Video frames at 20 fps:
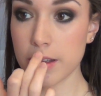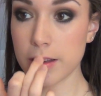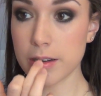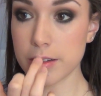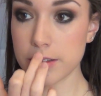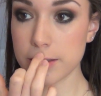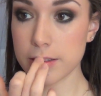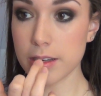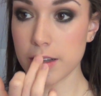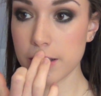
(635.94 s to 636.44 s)
And
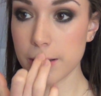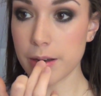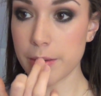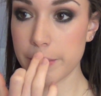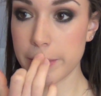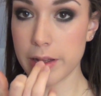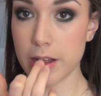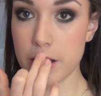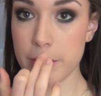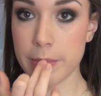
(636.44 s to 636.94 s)
just a little
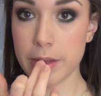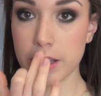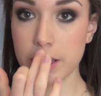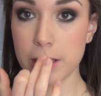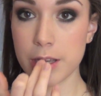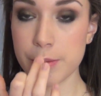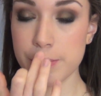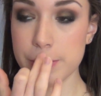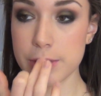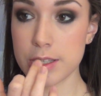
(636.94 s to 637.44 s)
bit on my
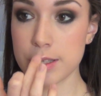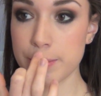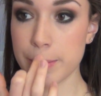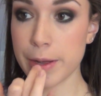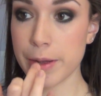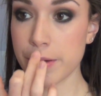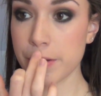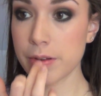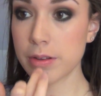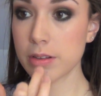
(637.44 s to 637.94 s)
Cupid's
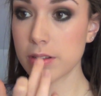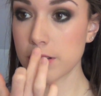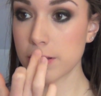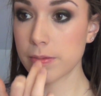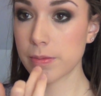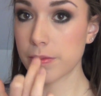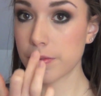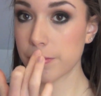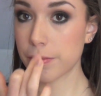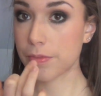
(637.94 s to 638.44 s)
bow.
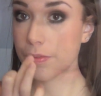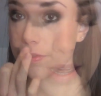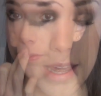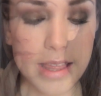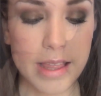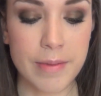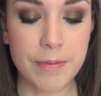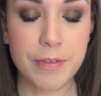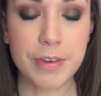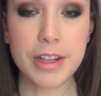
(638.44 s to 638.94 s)

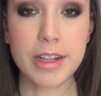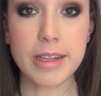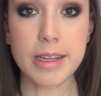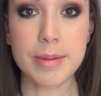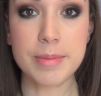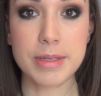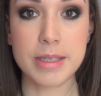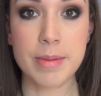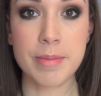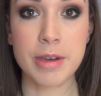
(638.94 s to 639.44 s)
Okay, then for the
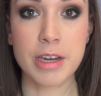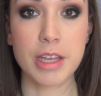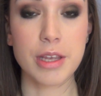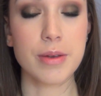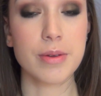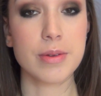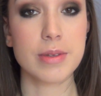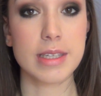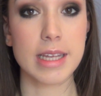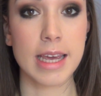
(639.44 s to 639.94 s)
lips, I'm going to
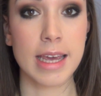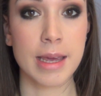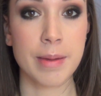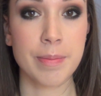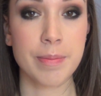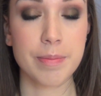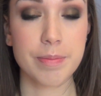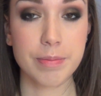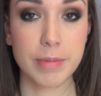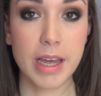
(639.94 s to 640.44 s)
use
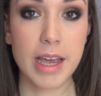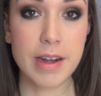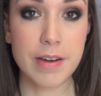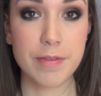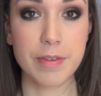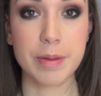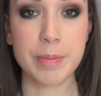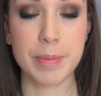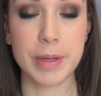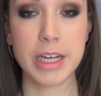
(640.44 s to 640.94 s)
a kind
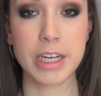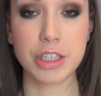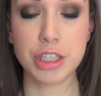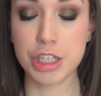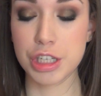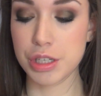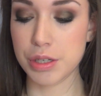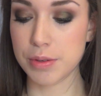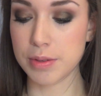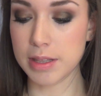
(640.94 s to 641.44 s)
of a
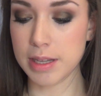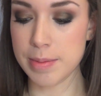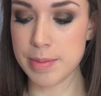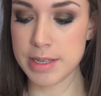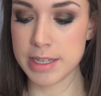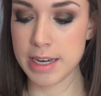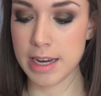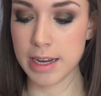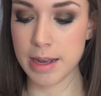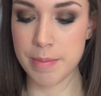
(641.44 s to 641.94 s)
peachy nude
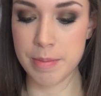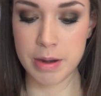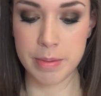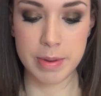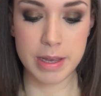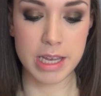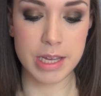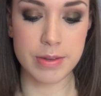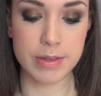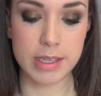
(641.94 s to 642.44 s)
lipstick. I'm going to
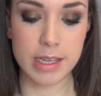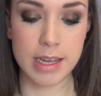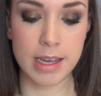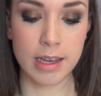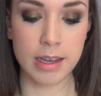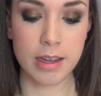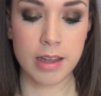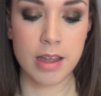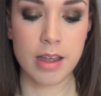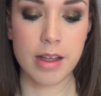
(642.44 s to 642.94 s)
be
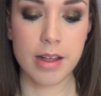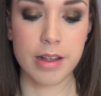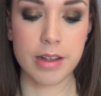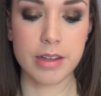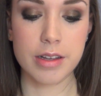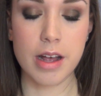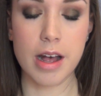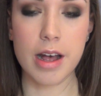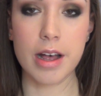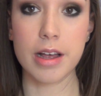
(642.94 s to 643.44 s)
using
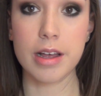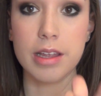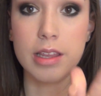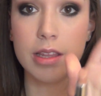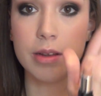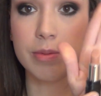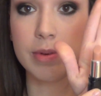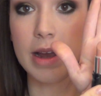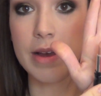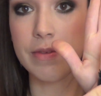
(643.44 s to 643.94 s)

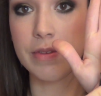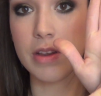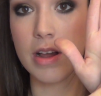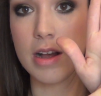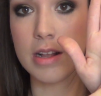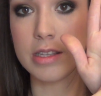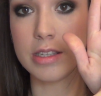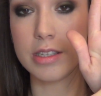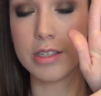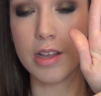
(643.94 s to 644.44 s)
the
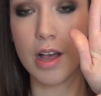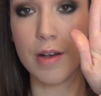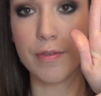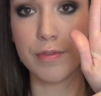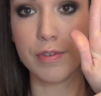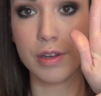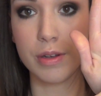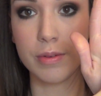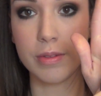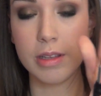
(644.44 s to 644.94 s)
Revlon
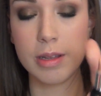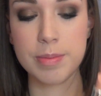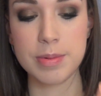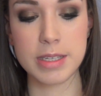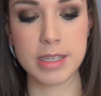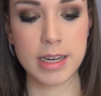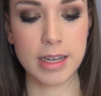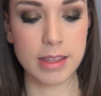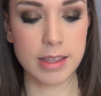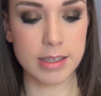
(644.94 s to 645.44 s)
Soft Nude
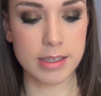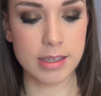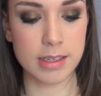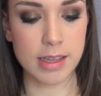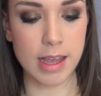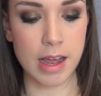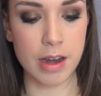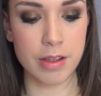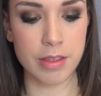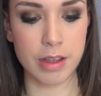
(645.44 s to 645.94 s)
lipstick. This
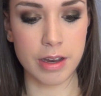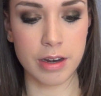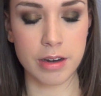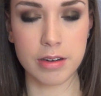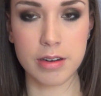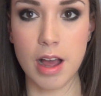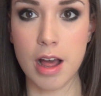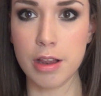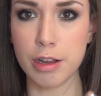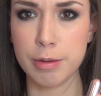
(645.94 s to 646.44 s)
is out of
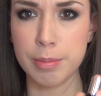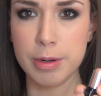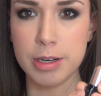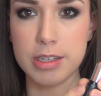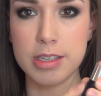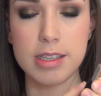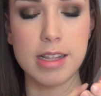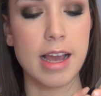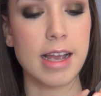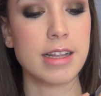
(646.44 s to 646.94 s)
their
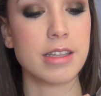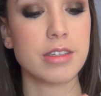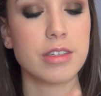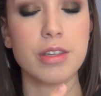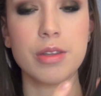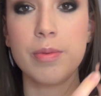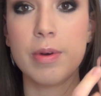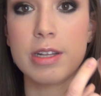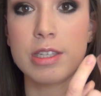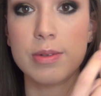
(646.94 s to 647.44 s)
Colorburst line,
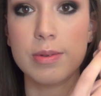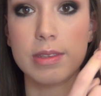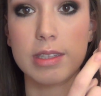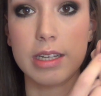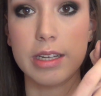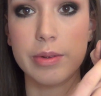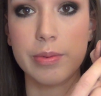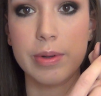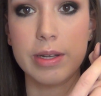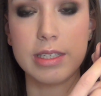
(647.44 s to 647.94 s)
so the ones with
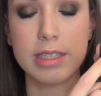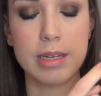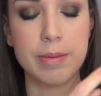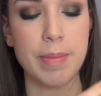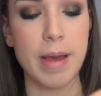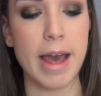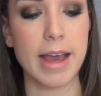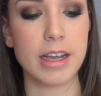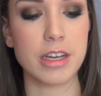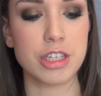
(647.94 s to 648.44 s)
the quilted
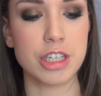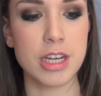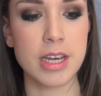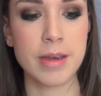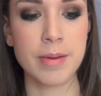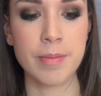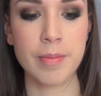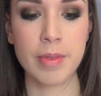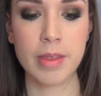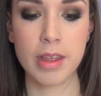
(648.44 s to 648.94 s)

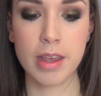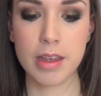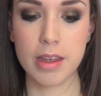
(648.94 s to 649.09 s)
packaging.